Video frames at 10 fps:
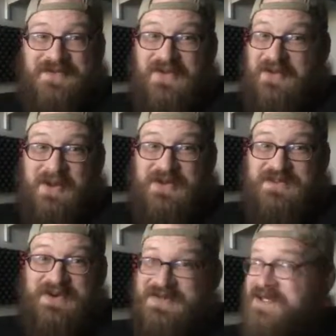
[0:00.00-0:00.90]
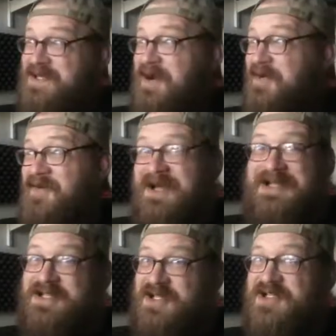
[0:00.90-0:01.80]
for the most part this darn
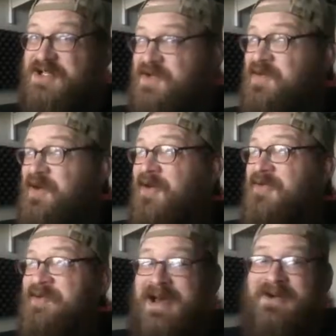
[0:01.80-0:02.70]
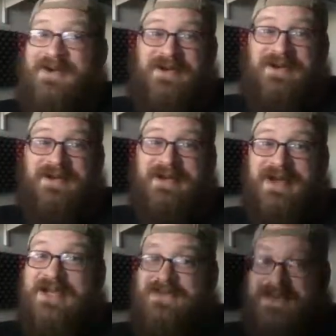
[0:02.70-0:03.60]
ring is just super overpowered.
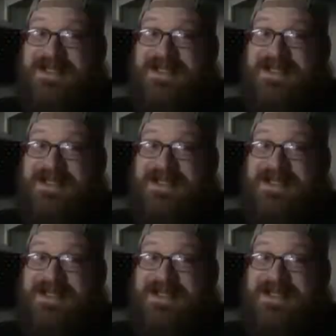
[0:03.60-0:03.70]
It's